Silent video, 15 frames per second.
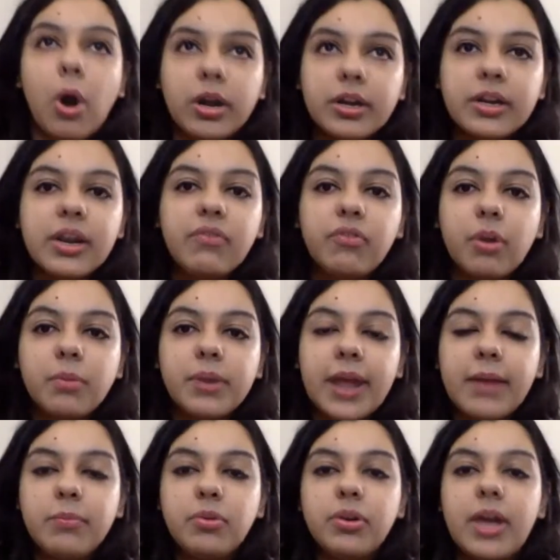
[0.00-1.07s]
audited from
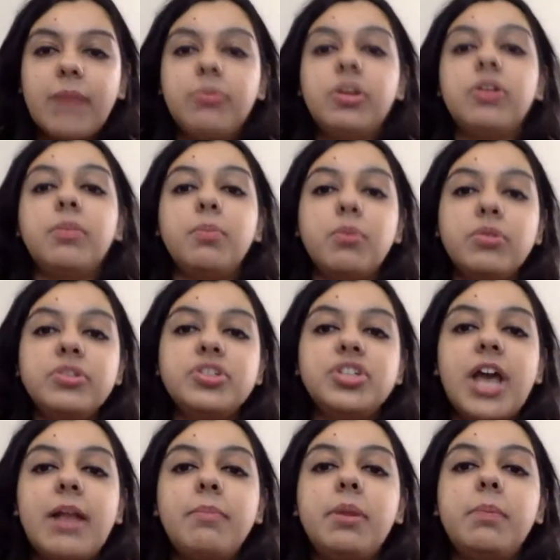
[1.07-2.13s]
time to time. The reports
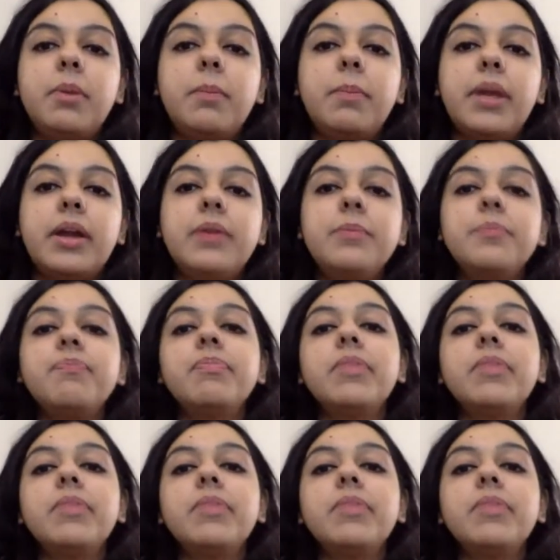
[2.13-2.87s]
shall be prepared